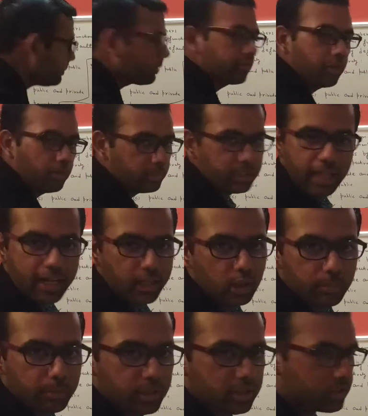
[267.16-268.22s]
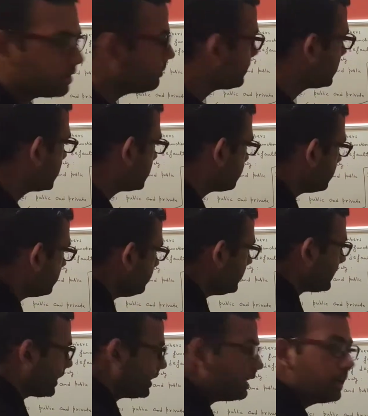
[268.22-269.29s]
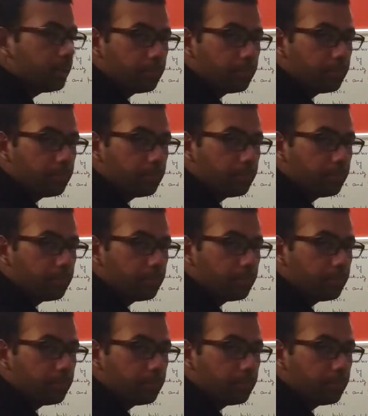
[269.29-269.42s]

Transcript: performing the AND operation, but it will be done